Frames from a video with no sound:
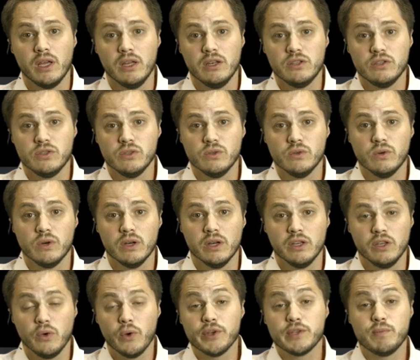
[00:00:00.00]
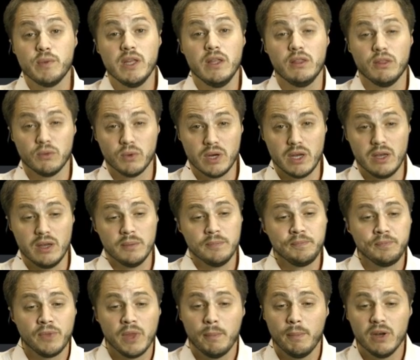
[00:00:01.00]
into USB 3.
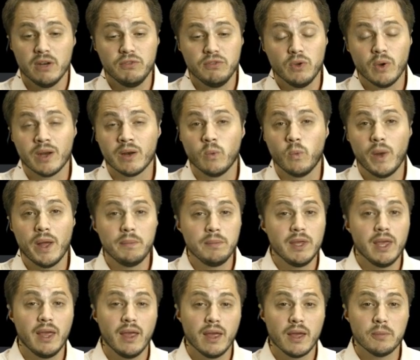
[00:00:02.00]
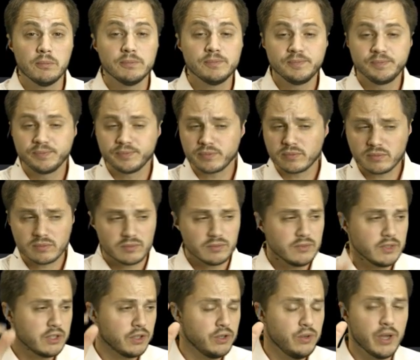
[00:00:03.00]
But if you had a webcam,
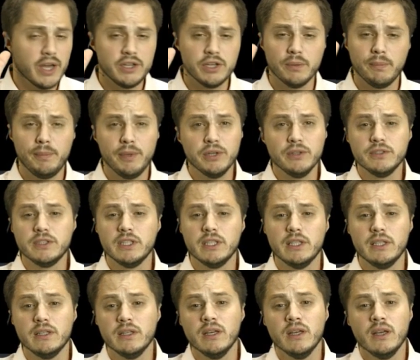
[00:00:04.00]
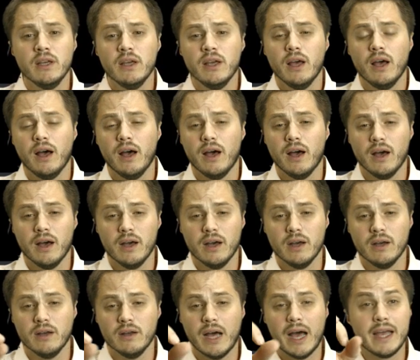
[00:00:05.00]
you had your built-in
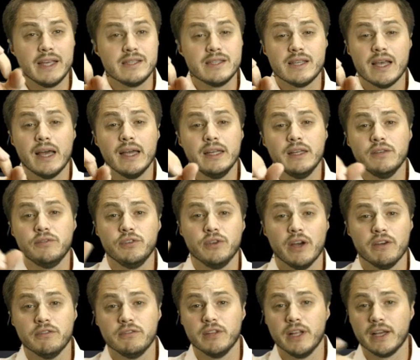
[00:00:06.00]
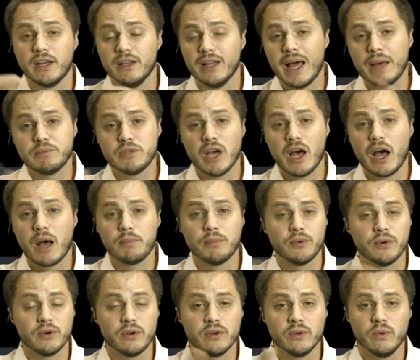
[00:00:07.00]
eyesight, if you have like a laptop
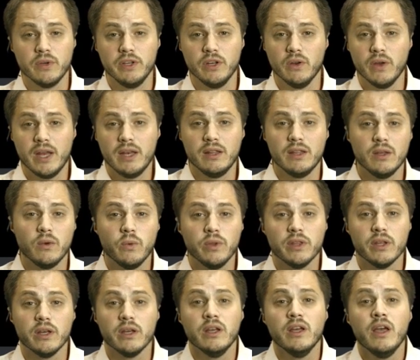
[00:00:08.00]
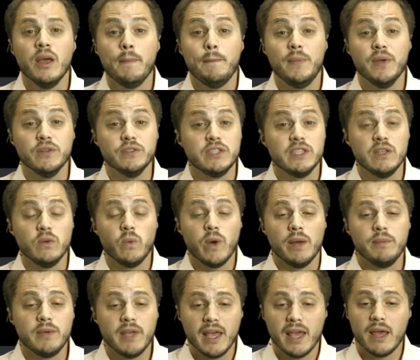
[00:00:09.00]
or anything with a built-in
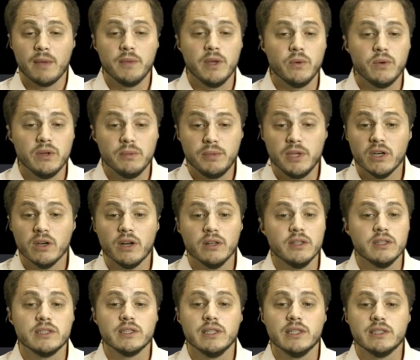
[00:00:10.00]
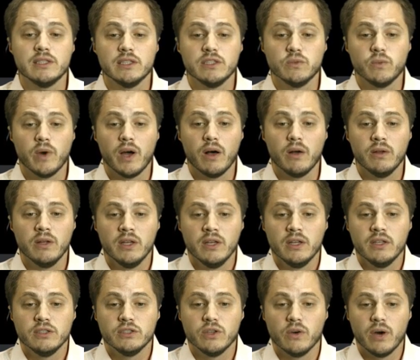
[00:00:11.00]
webcam, it would appear on this list as well.
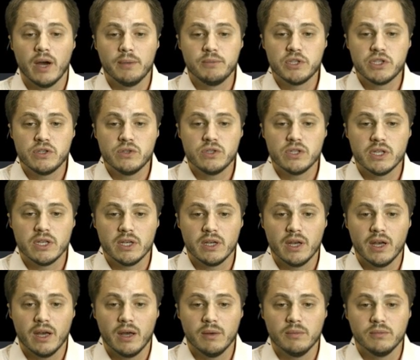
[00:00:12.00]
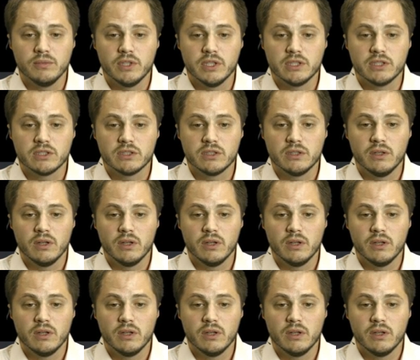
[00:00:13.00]
So I'm just using this